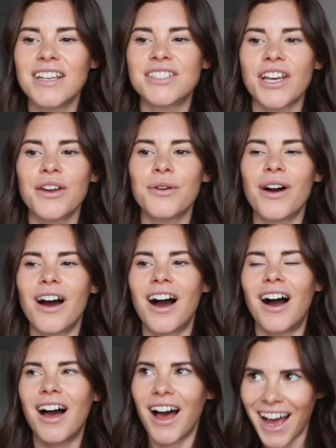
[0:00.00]
So
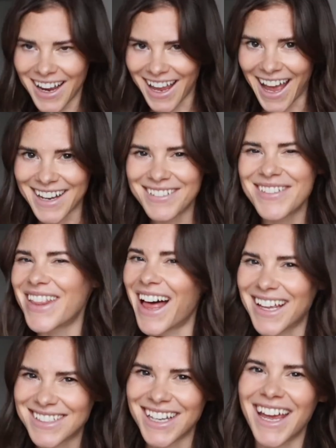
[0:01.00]
again,
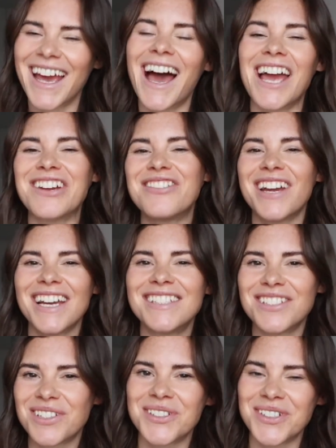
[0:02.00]
last year I
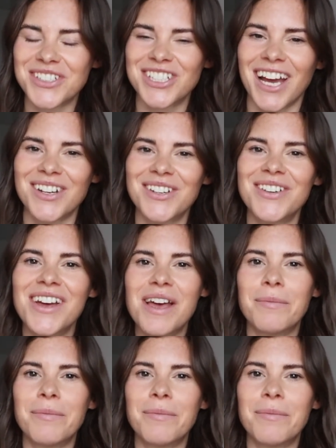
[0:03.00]
created a shorts channel,